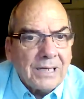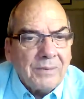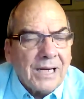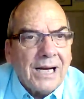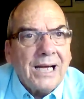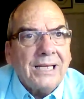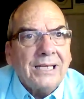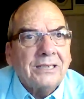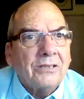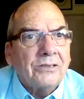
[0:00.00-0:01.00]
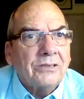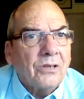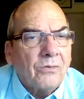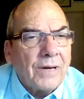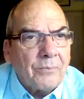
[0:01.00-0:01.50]
body behind. It says
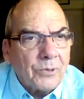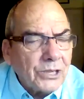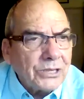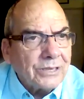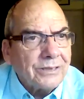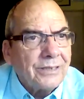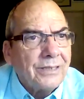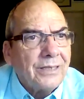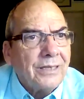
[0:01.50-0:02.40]
this whole vibration.